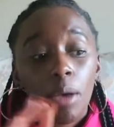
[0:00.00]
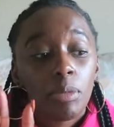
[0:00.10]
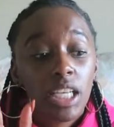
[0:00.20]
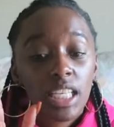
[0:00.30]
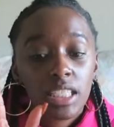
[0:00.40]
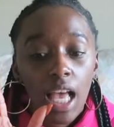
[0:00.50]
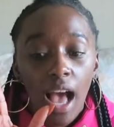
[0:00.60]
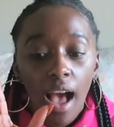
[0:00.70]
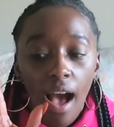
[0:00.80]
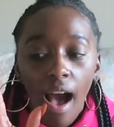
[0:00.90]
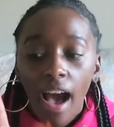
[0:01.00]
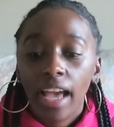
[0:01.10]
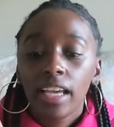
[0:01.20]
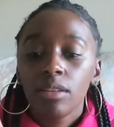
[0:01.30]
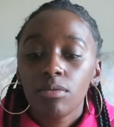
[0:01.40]
Because
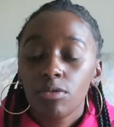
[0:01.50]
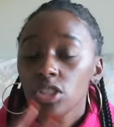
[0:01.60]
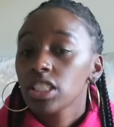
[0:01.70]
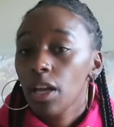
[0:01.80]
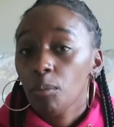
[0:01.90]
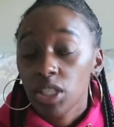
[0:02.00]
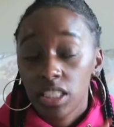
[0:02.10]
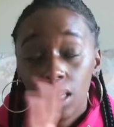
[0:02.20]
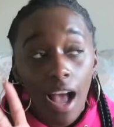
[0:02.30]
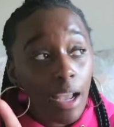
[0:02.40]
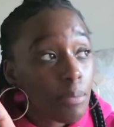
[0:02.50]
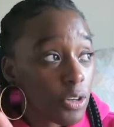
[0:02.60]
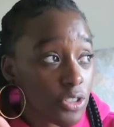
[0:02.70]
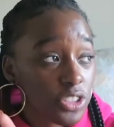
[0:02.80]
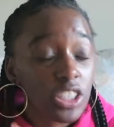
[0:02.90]
I, for some reason, I
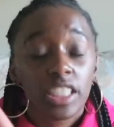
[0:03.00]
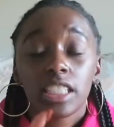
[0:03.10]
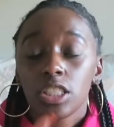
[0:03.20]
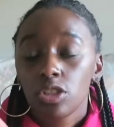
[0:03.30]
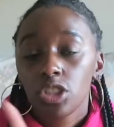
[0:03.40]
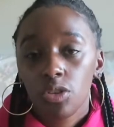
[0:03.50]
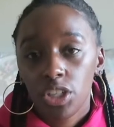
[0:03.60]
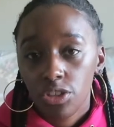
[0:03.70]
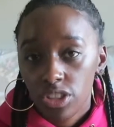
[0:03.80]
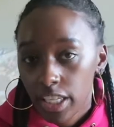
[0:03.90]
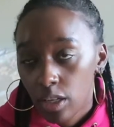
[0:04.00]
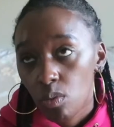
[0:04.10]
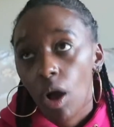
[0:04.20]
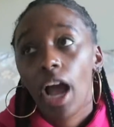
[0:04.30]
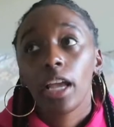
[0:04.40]
personally still don't understand
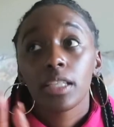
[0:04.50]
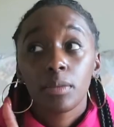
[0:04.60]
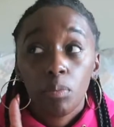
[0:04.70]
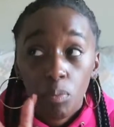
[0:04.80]
why